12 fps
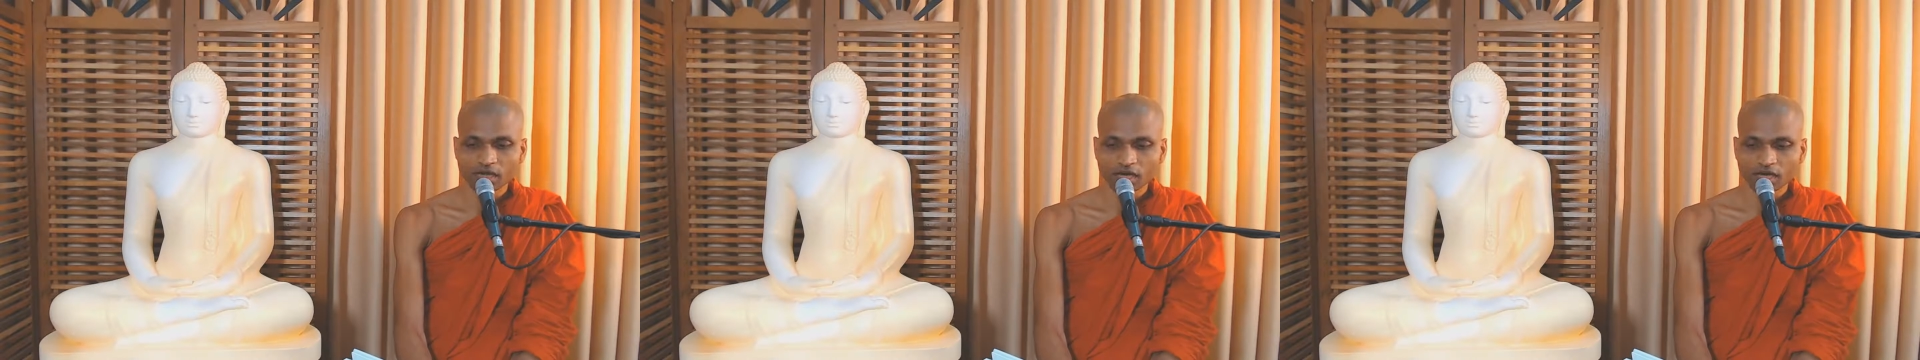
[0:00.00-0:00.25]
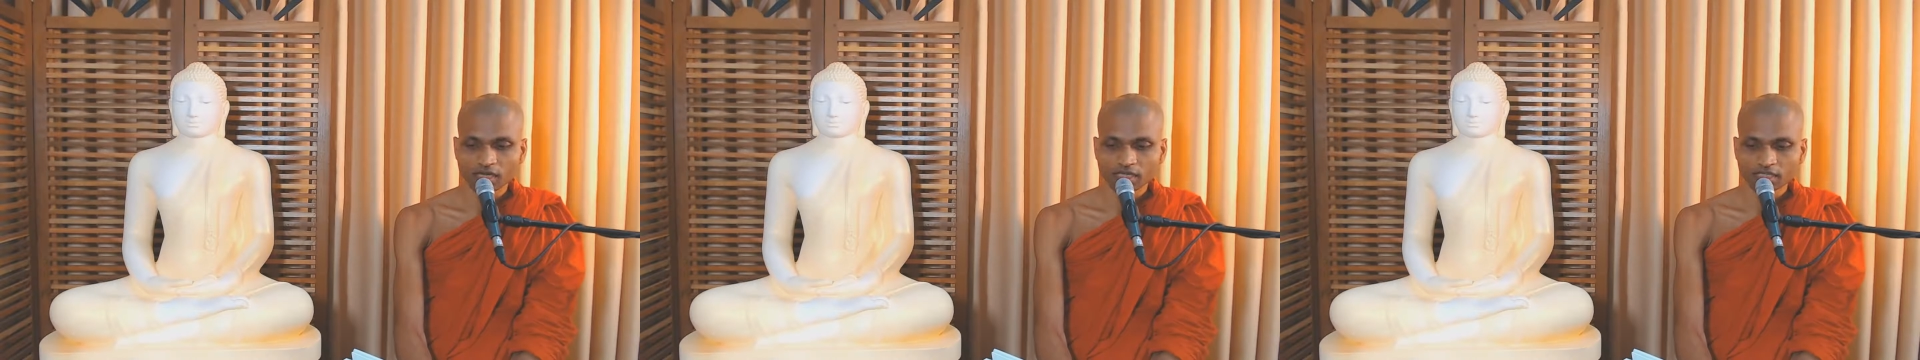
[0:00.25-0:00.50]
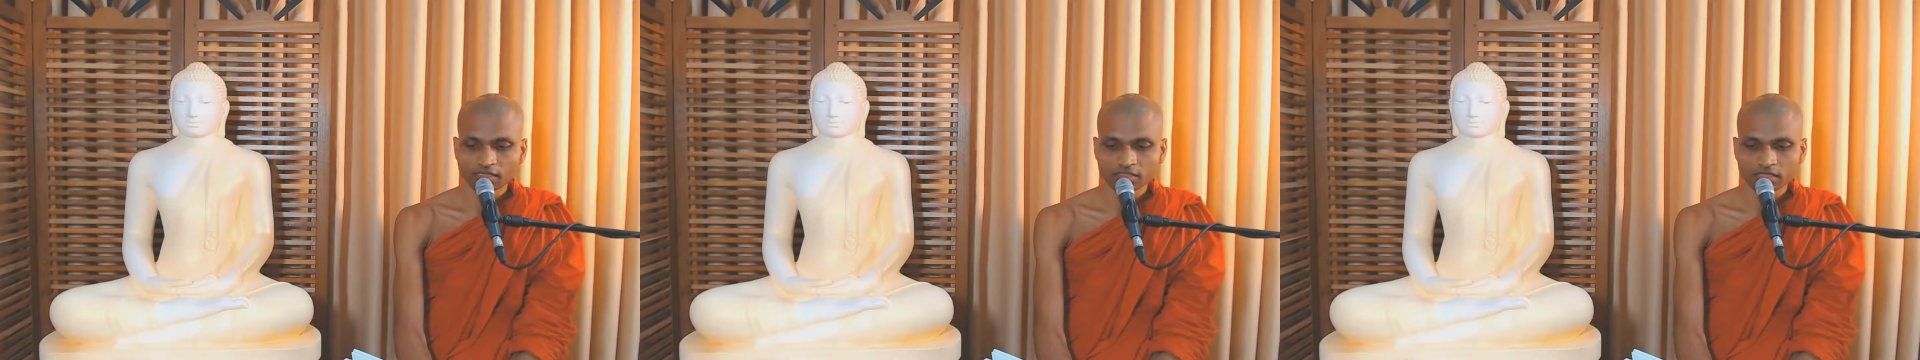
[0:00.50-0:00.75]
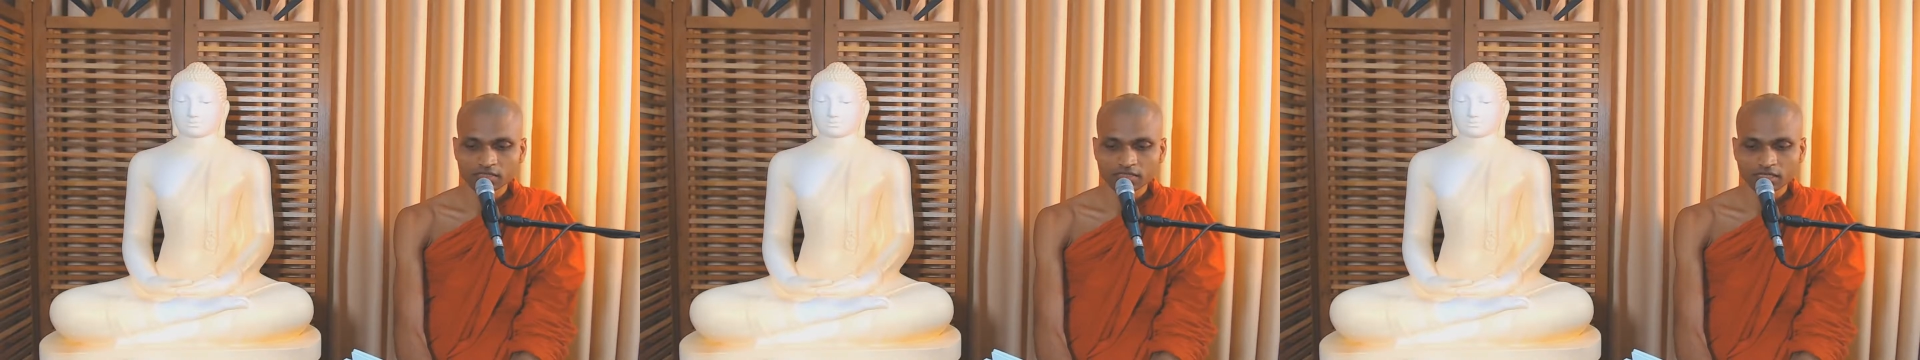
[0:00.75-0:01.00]

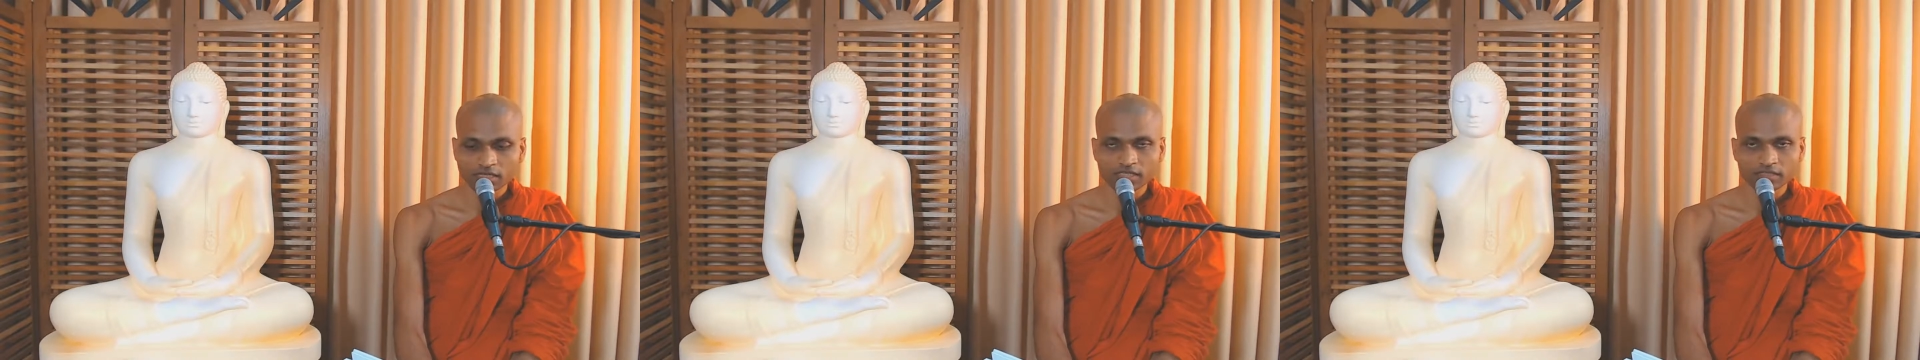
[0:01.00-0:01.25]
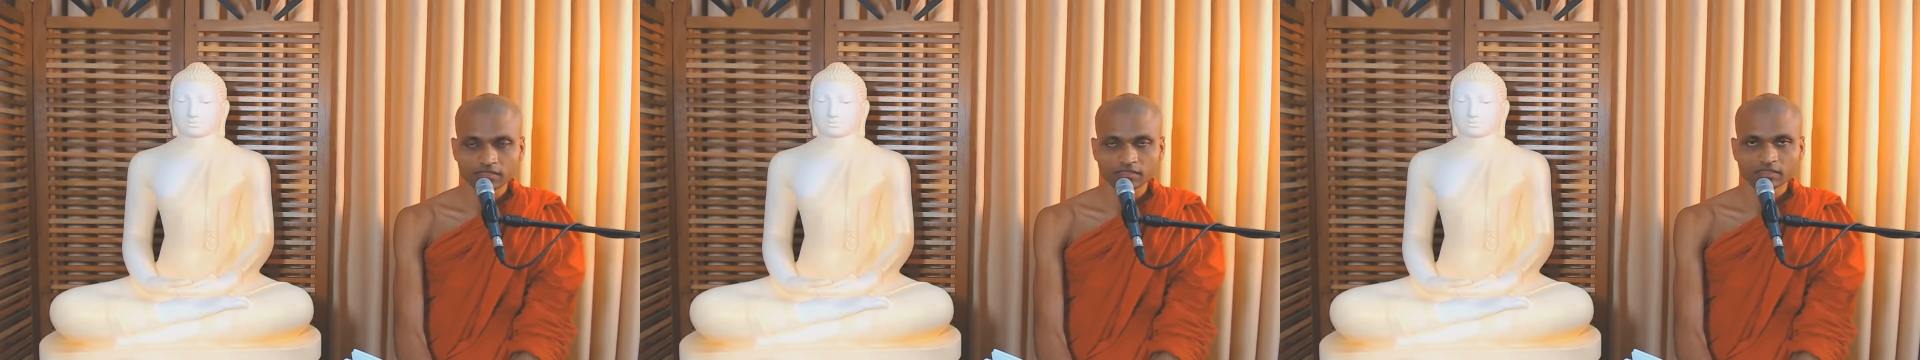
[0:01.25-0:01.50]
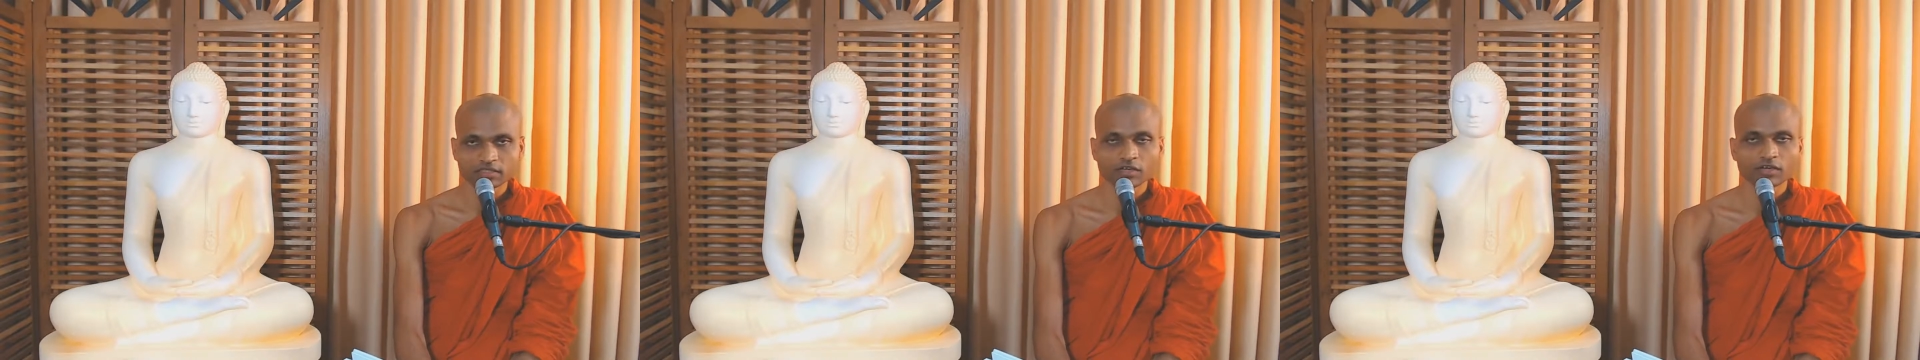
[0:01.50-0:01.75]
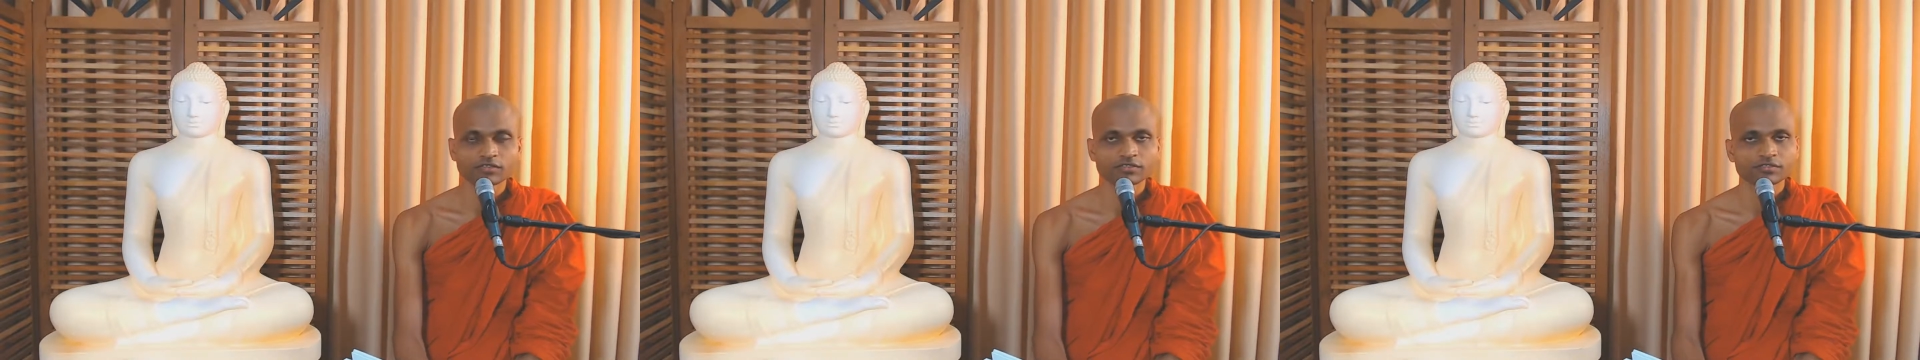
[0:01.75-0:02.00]
Akinchanyayatana, the
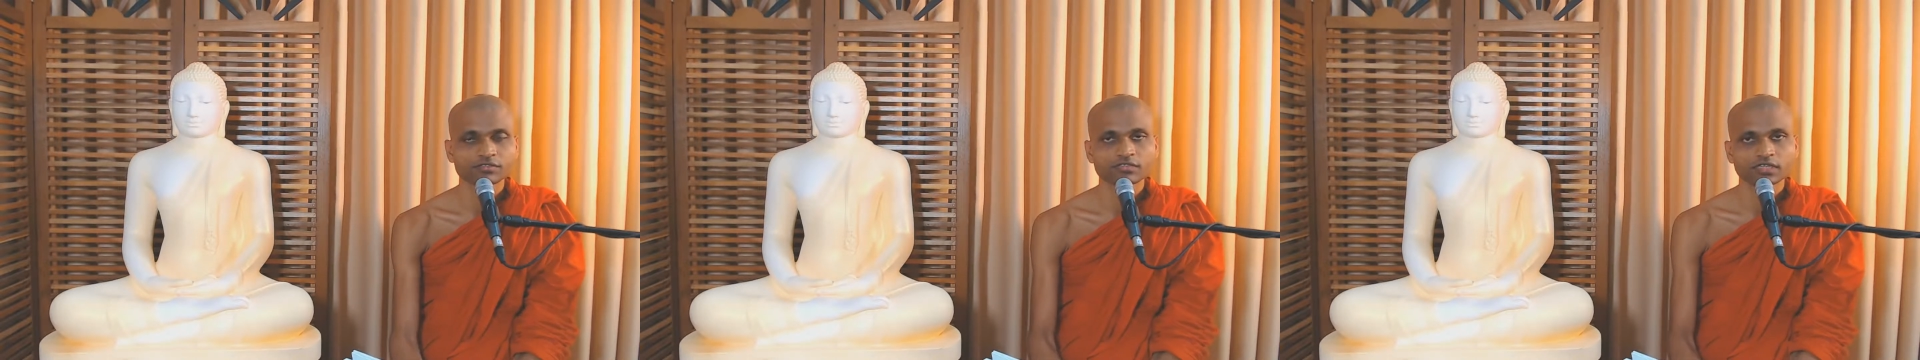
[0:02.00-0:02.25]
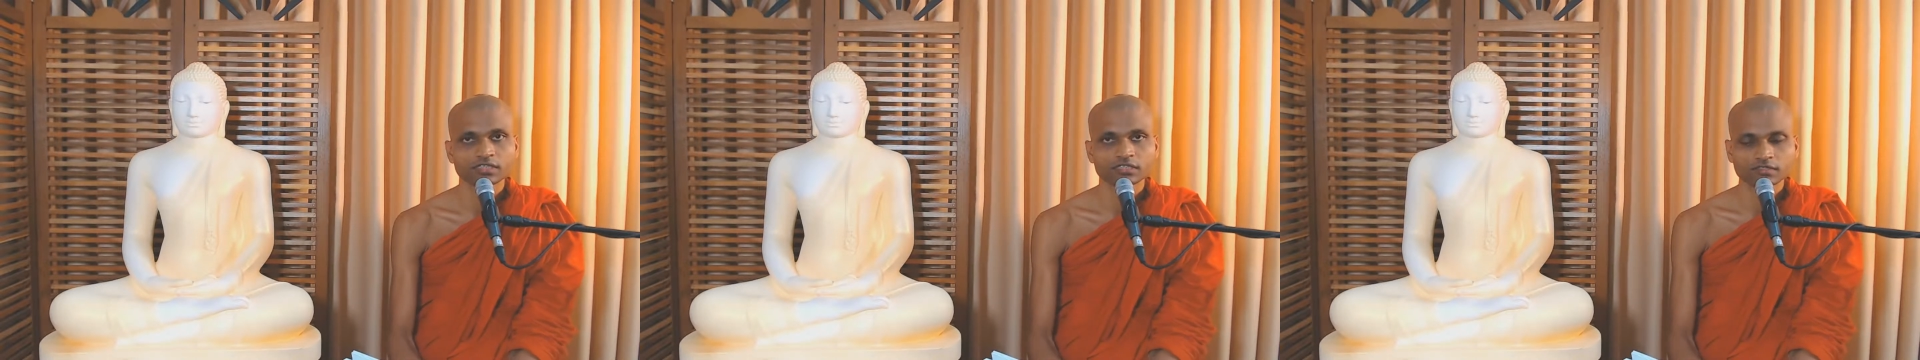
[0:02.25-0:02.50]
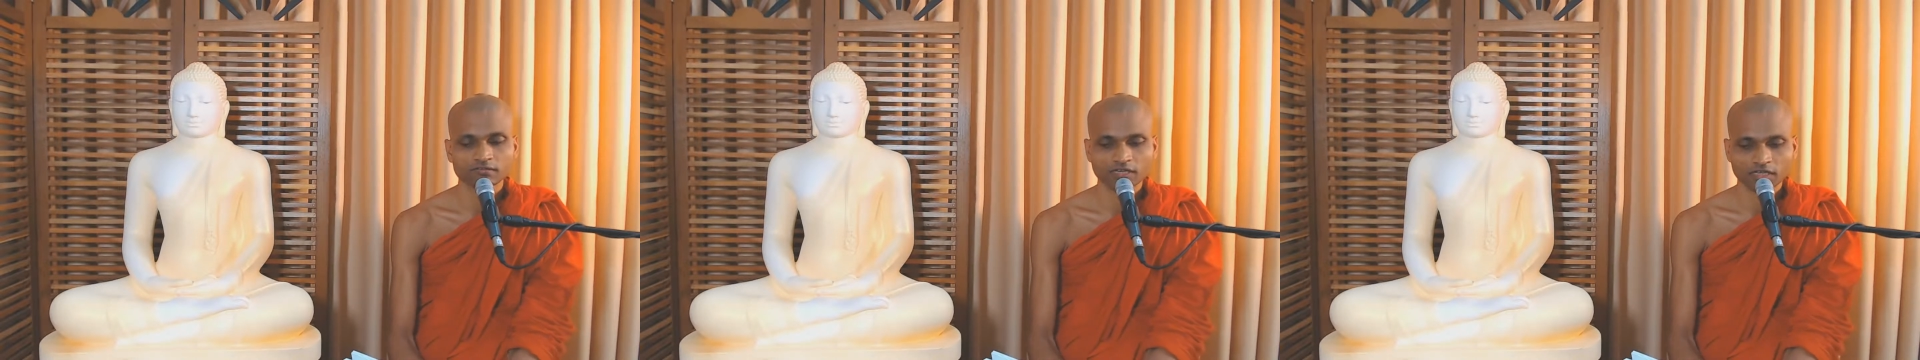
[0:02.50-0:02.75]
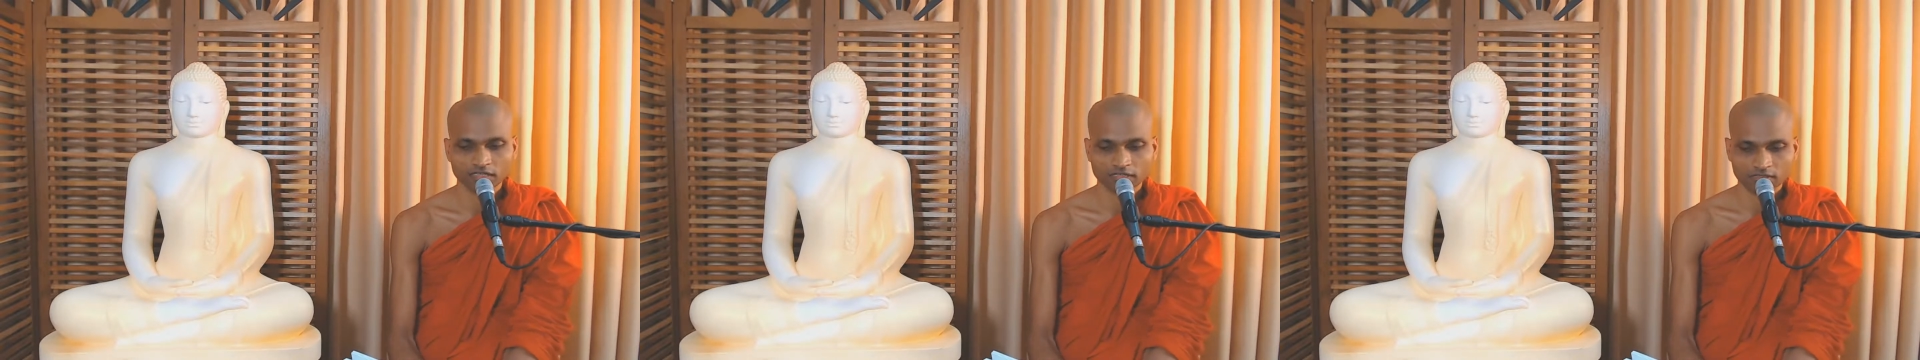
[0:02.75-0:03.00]
concentration of
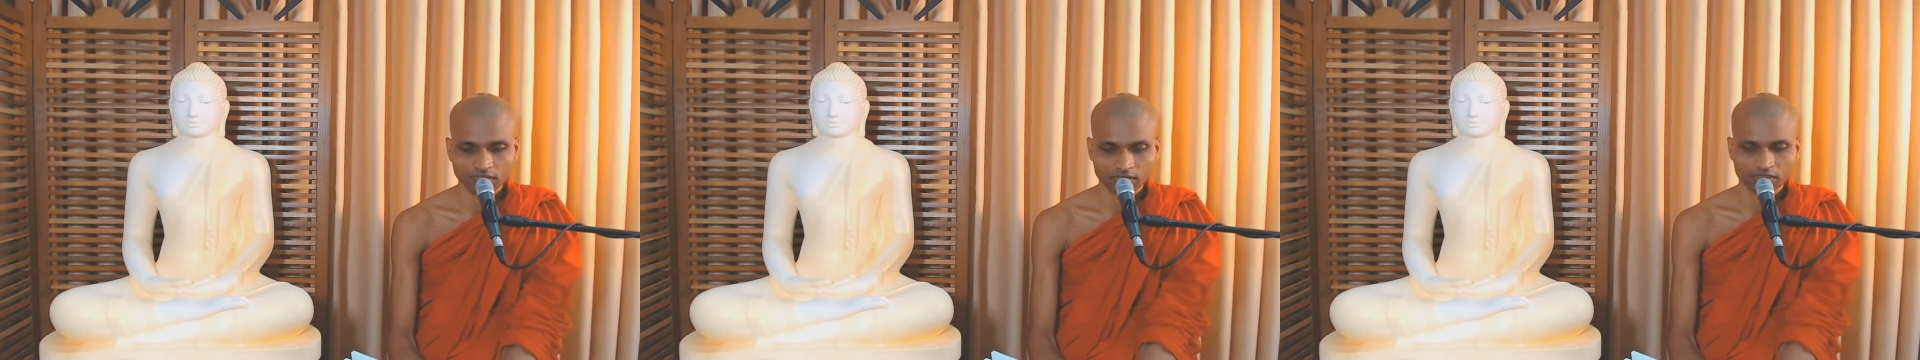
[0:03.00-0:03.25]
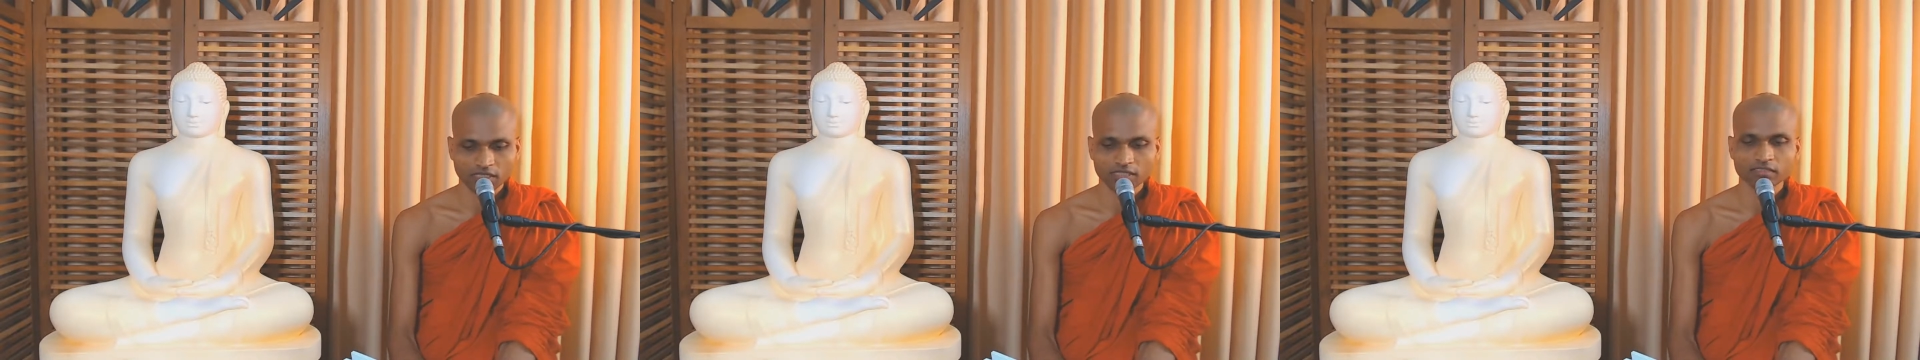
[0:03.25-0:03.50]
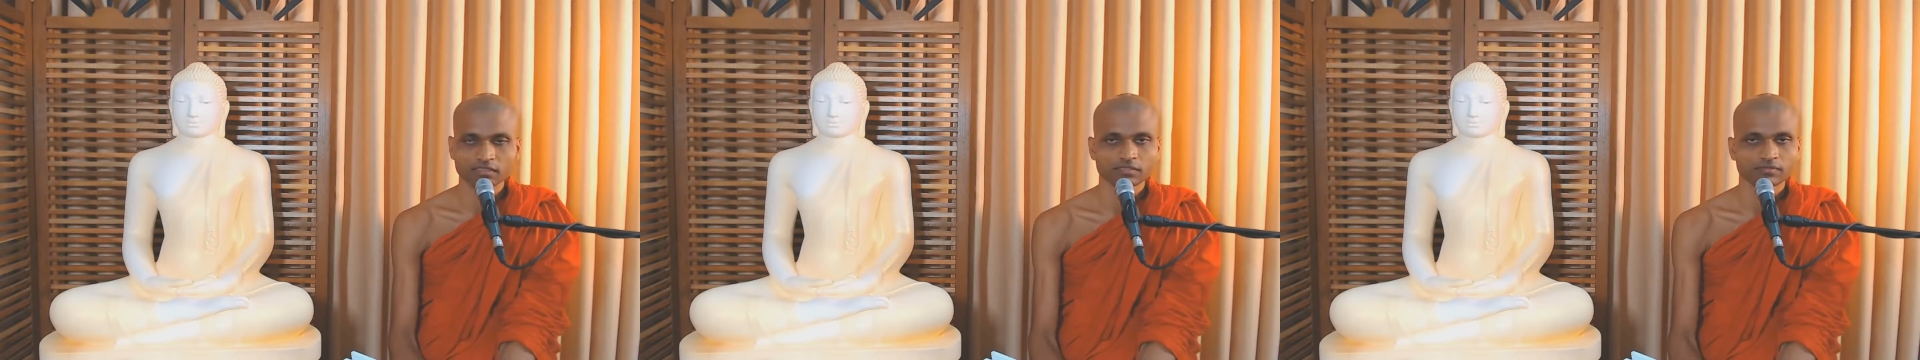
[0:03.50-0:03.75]
Akinchanyayatana.